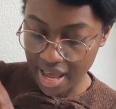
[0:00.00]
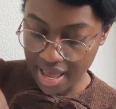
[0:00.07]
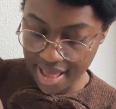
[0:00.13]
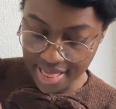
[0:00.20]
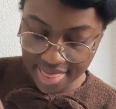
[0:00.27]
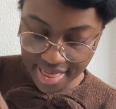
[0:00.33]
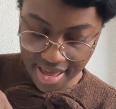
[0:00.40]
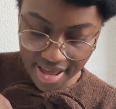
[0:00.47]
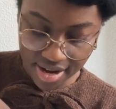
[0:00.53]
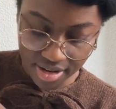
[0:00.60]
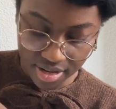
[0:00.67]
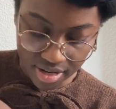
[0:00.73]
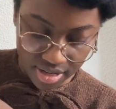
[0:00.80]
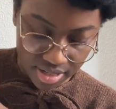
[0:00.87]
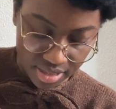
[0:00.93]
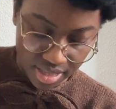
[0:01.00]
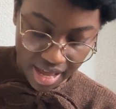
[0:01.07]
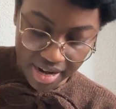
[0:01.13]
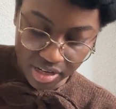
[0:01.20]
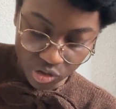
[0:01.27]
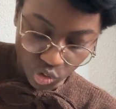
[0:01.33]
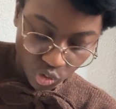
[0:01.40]
and then
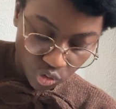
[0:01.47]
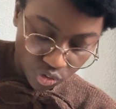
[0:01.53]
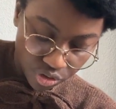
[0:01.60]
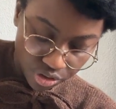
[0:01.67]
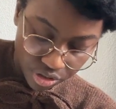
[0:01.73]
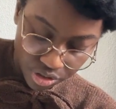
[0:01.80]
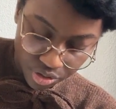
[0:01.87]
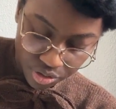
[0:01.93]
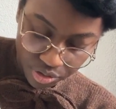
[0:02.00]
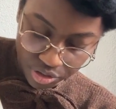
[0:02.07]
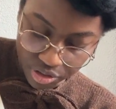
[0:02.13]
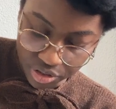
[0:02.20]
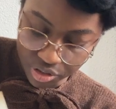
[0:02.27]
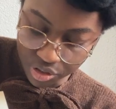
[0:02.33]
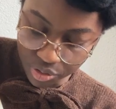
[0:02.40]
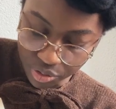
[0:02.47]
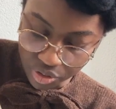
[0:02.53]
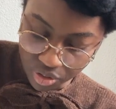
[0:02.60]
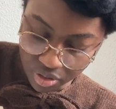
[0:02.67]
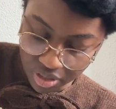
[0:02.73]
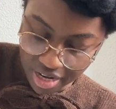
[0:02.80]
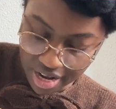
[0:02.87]
that is all used to
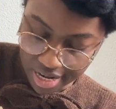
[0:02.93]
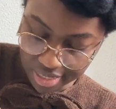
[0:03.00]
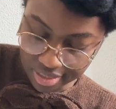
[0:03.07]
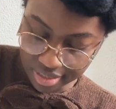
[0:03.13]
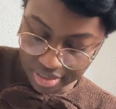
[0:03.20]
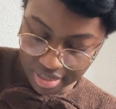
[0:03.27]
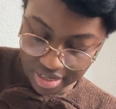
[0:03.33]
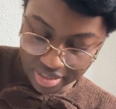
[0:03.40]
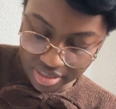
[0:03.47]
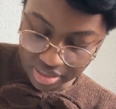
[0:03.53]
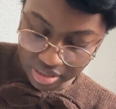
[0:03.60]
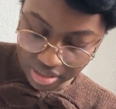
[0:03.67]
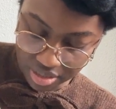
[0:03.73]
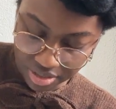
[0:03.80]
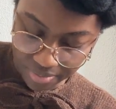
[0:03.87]
create this